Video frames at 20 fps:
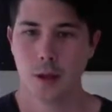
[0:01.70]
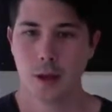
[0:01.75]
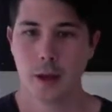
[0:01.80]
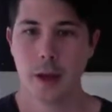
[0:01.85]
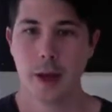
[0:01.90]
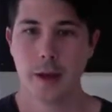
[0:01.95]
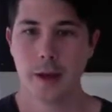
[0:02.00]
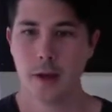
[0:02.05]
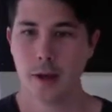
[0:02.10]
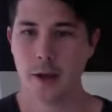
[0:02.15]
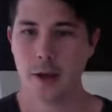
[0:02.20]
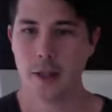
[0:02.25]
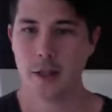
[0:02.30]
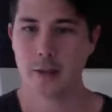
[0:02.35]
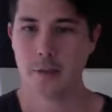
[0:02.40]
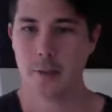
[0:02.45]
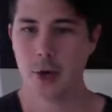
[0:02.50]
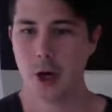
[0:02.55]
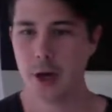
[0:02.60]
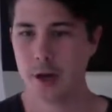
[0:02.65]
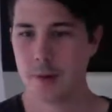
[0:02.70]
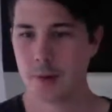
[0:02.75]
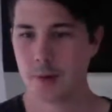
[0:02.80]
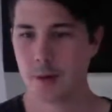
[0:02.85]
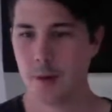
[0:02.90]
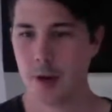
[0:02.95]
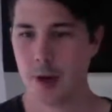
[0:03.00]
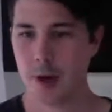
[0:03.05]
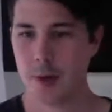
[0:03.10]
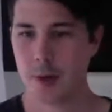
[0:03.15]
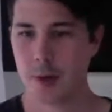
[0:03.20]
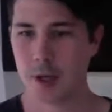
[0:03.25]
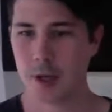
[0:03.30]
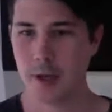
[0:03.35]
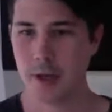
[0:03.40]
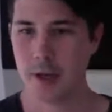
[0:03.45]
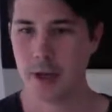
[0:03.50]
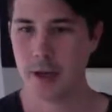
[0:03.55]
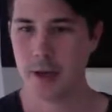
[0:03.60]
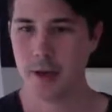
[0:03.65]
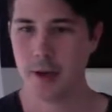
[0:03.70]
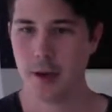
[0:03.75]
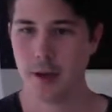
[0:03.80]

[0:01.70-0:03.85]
Hey guys, my name's Ryan McLean.